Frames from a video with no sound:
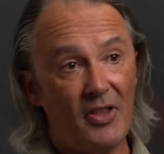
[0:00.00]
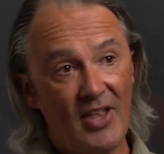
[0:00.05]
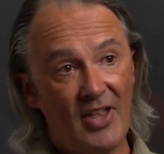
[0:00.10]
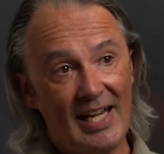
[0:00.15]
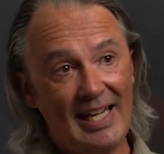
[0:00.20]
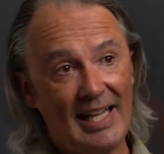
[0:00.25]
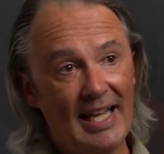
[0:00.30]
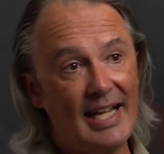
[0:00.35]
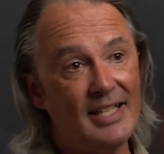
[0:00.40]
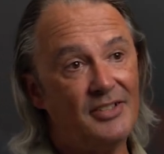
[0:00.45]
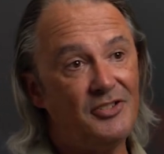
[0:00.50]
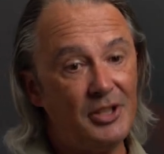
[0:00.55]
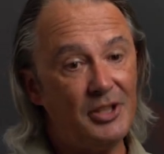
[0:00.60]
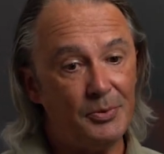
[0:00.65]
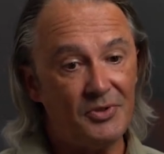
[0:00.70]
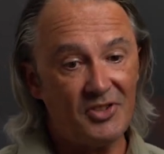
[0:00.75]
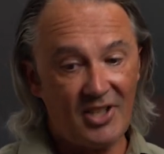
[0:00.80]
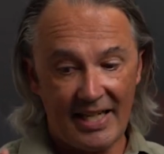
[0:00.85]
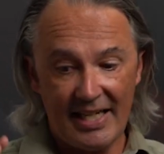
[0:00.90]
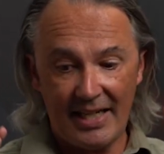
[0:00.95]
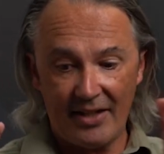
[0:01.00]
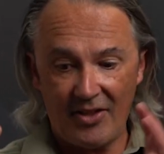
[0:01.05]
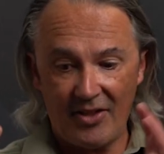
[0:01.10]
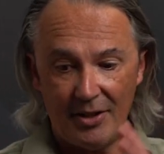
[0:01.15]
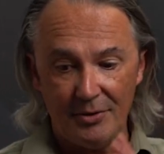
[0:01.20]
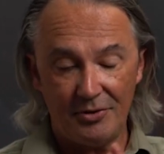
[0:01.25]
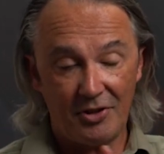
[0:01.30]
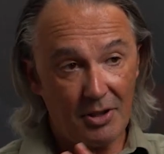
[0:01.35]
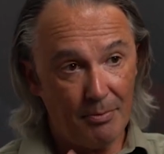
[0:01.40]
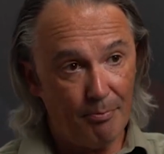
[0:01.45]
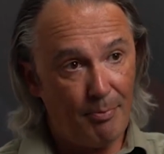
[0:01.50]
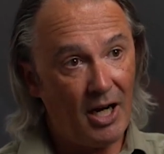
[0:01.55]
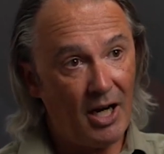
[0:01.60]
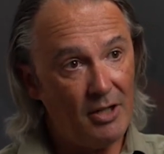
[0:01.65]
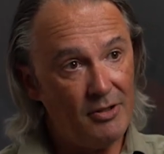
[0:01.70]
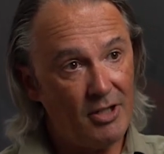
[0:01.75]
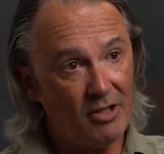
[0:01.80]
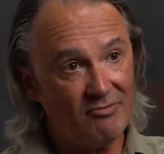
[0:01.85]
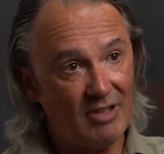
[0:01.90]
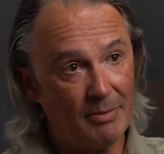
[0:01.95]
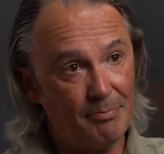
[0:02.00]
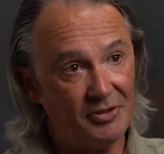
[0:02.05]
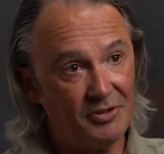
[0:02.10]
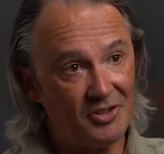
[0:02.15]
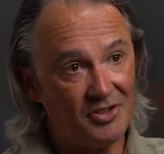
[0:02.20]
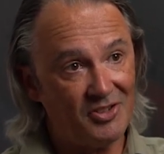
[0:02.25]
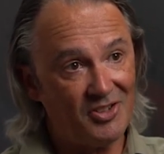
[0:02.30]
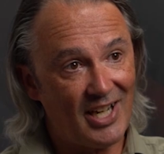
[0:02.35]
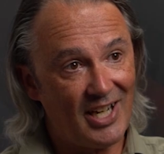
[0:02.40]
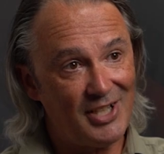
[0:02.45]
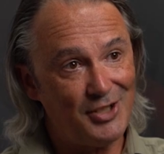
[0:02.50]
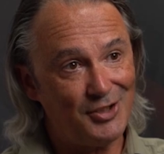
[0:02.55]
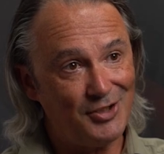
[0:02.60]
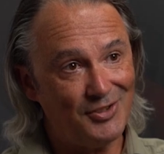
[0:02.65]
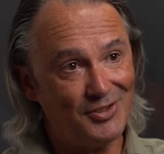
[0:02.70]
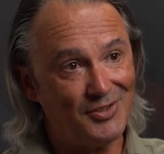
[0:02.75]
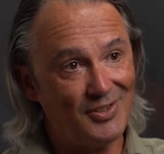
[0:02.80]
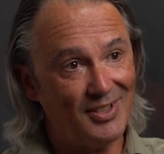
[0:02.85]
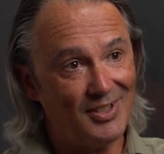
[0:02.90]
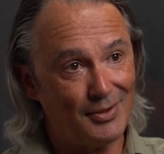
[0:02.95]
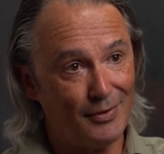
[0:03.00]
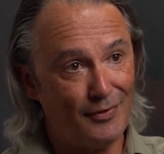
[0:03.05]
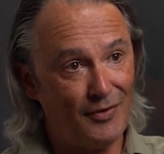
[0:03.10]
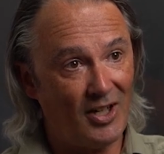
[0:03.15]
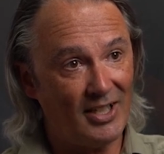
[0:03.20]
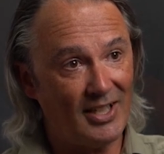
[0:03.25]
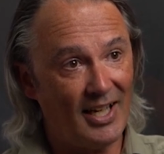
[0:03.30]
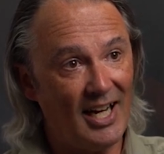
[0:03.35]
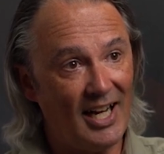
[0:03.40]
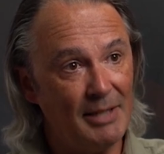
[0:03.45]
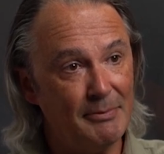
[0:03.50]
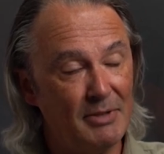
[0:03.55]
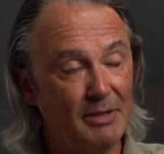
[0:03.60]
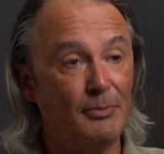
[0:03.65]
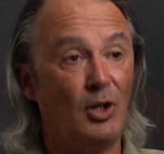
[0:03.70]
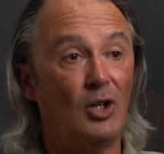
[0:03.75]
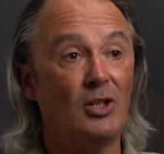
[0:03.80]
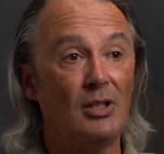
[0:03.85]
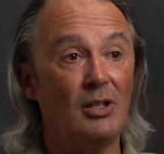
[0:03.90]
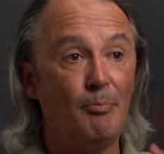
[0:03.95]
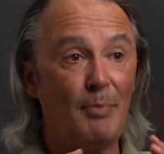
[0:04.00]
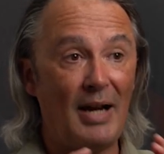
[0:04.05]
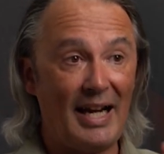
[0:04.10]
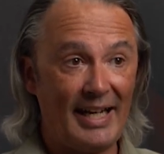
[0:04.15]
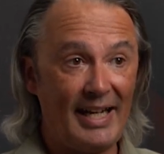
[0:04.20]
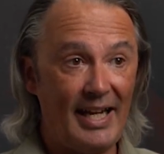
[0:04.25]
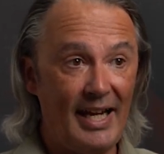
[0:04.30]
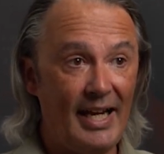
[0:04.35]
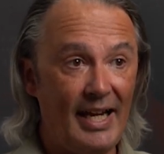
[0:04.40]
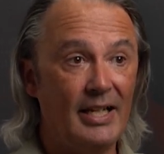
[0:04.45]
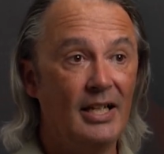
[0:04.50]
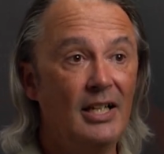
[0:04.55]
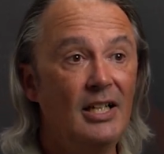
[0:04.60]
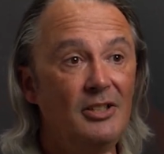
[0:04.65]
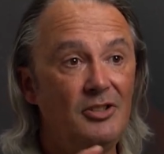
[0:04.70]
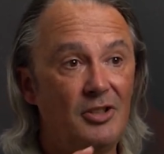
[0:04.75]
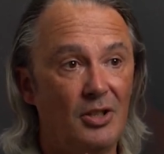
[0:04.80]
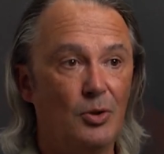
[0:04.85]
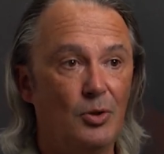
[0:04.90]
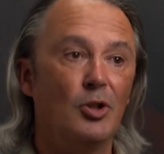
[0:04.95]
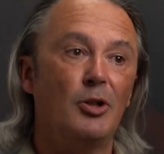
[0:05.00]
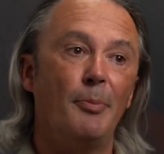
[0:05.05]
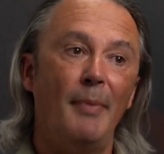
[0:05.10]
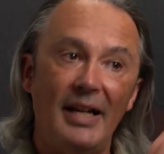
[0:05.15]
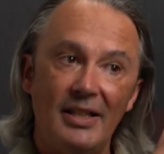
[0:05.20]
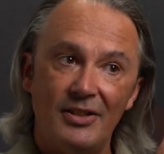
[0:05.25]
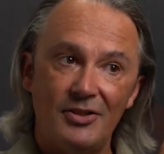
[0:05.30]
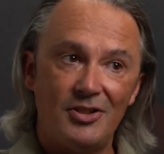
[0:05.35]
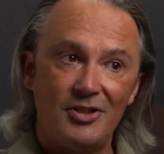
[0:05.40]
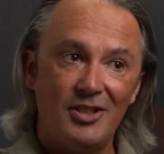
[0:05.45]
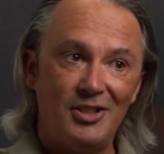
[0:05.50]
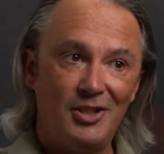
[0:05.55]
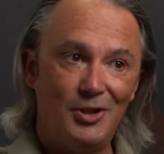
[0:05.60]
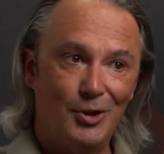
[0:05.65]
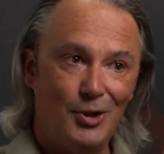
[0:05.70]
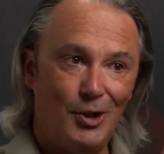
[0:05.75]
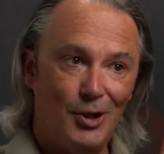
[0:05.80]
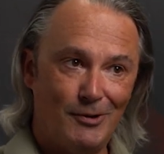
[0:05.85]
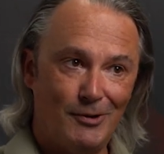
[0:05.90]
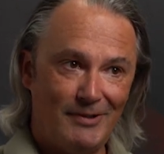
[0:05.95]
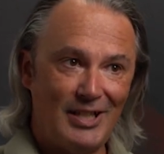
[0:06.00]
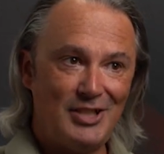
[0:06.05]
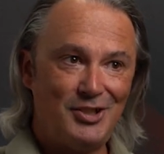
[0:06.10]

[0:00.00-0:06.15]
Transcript: but then lets you take those component representations as a finite element model back in to augment your